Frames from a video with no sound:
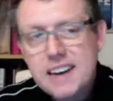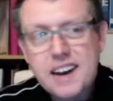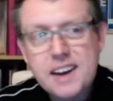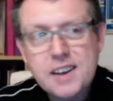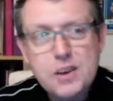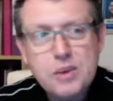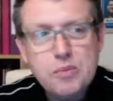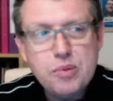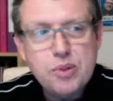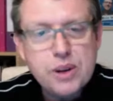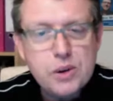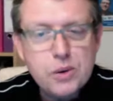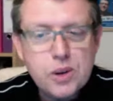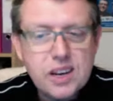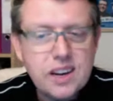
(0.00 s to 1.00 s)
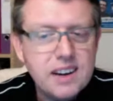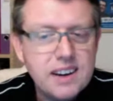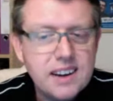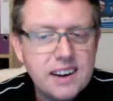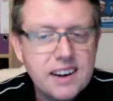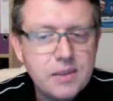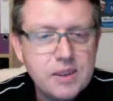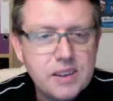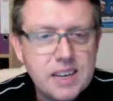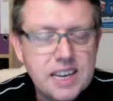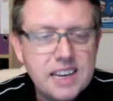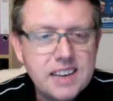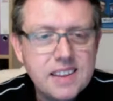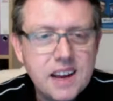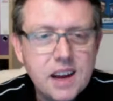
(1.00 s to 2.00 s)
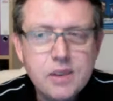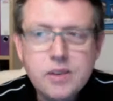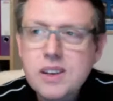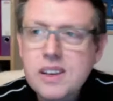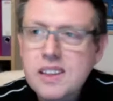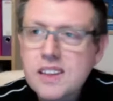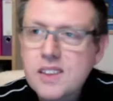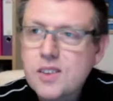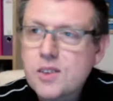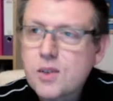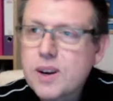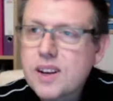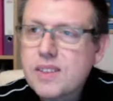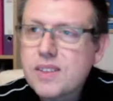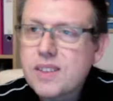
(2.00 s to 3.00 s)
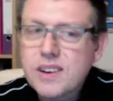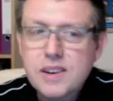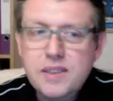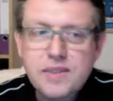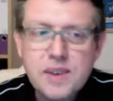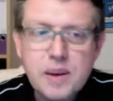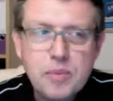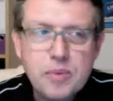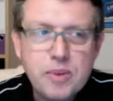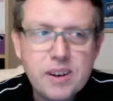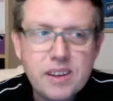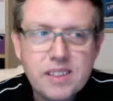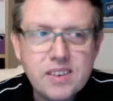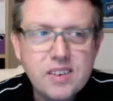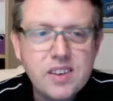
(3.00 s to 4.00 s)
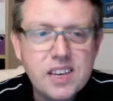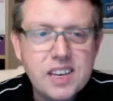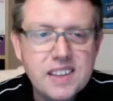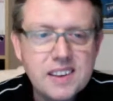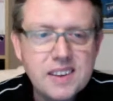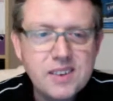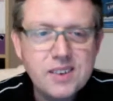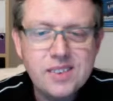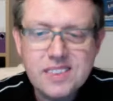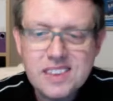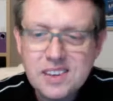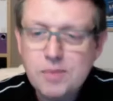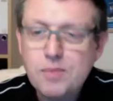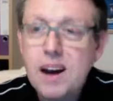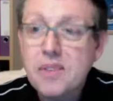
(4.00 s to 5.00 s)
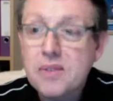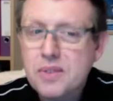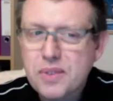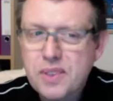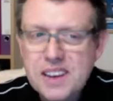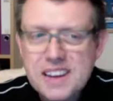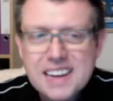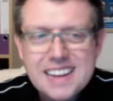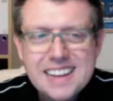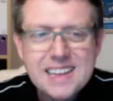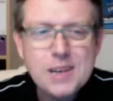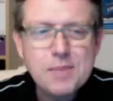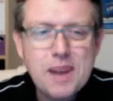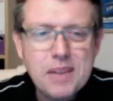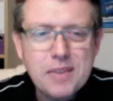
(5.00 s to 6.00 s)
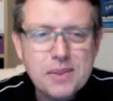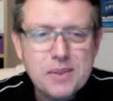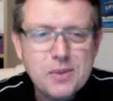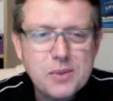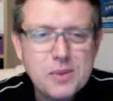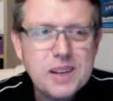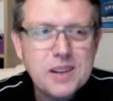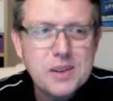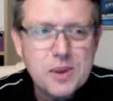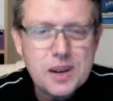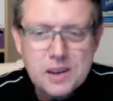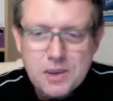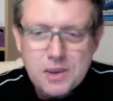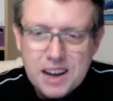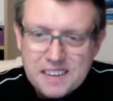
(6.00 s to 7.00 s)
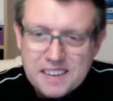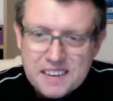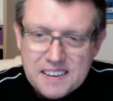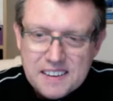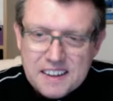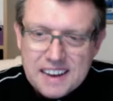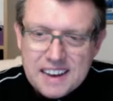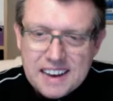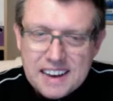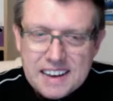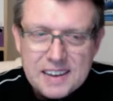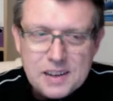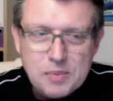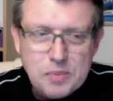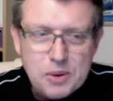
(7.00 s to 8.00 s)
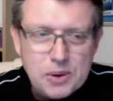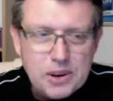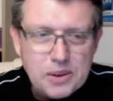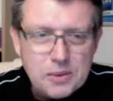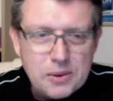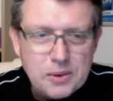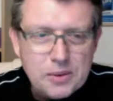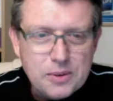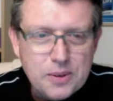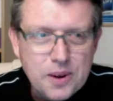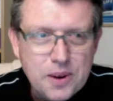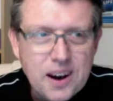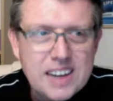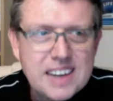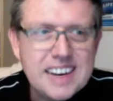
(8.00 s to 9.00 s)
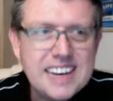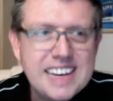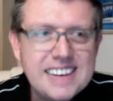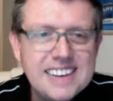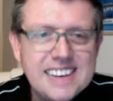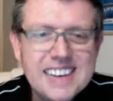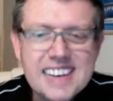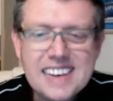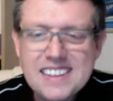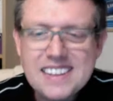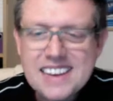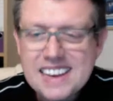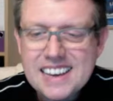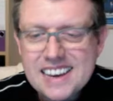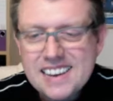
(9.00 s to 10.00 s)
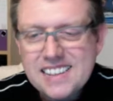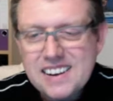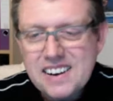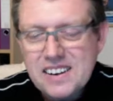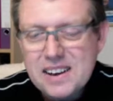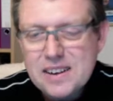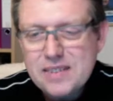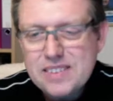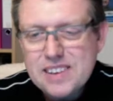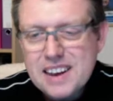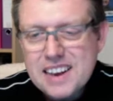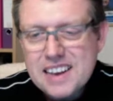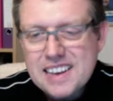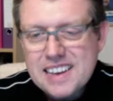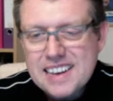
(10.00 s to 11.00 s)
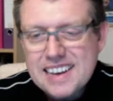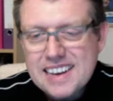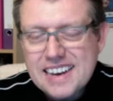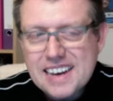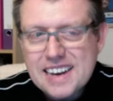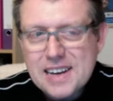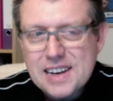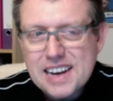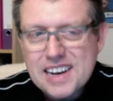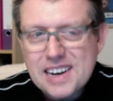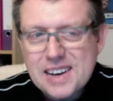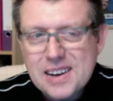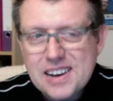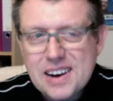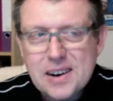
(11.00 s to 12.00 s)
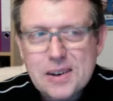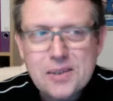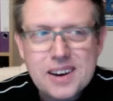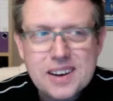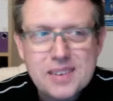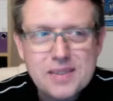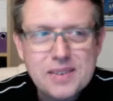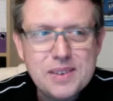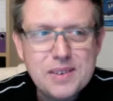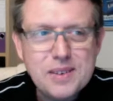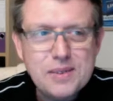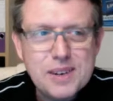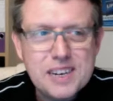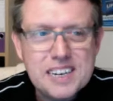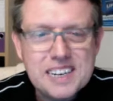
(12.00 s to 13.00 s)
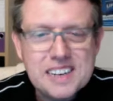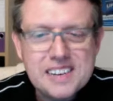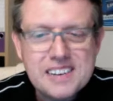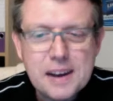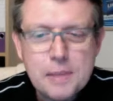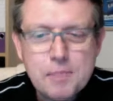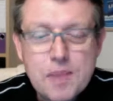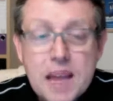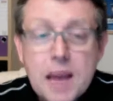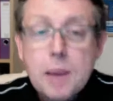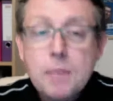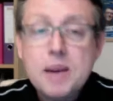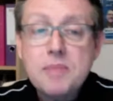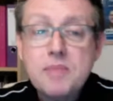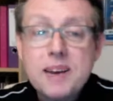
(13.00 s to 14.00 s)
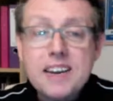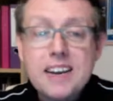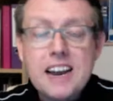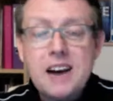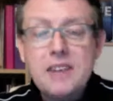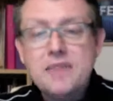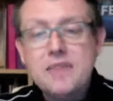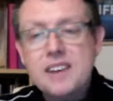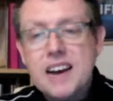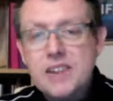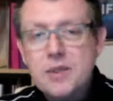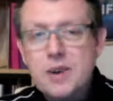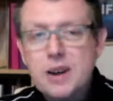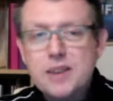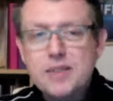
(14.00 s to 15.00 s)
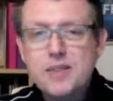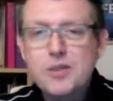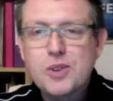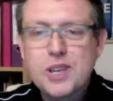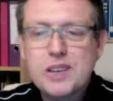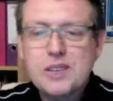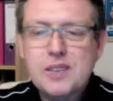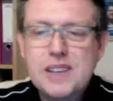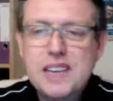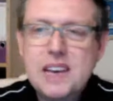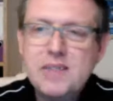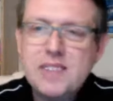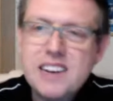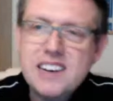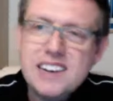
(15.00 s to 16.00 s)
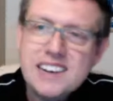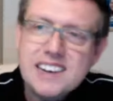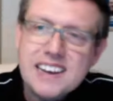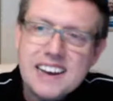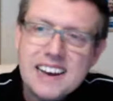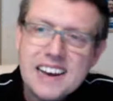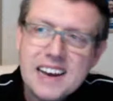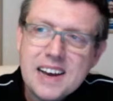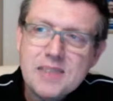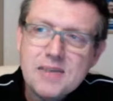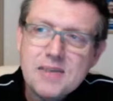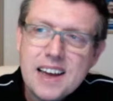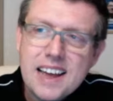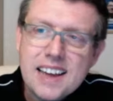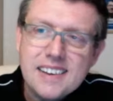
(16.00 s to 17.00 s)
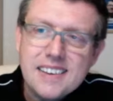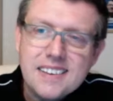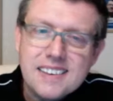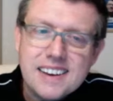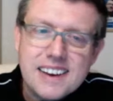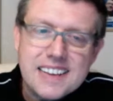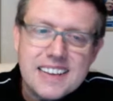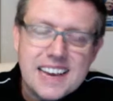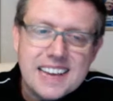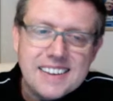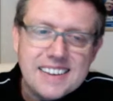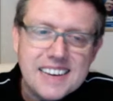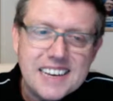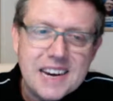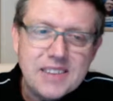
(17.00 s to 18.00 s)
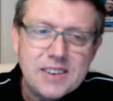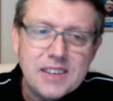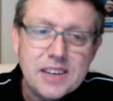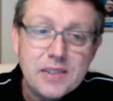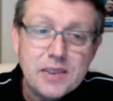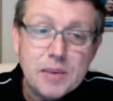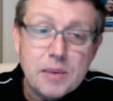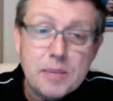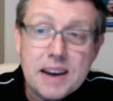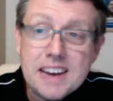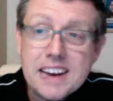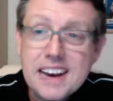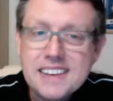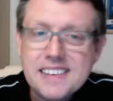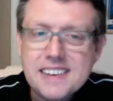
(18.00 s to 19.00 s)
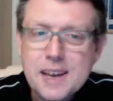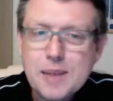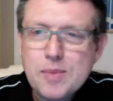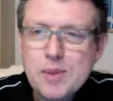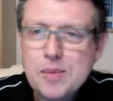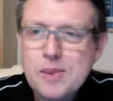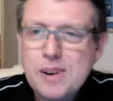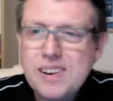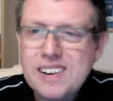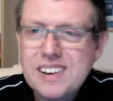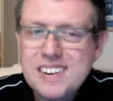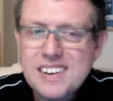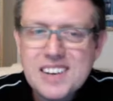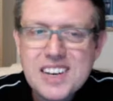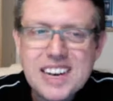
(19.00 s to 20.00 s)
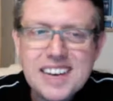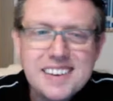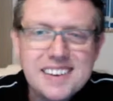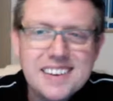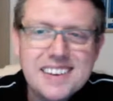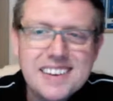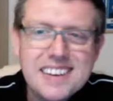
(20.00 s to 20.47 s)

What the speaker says: You can pre-order. We're taking those. And then 23rd of February, this month of 2021, this book will finally see the light of day, and I can't wait for you to read it. So big love. Have a wonderful Tuesday evening, and yeah, take care of yourselves. I'll be back at 8 a.m. tomorrow. Cheers.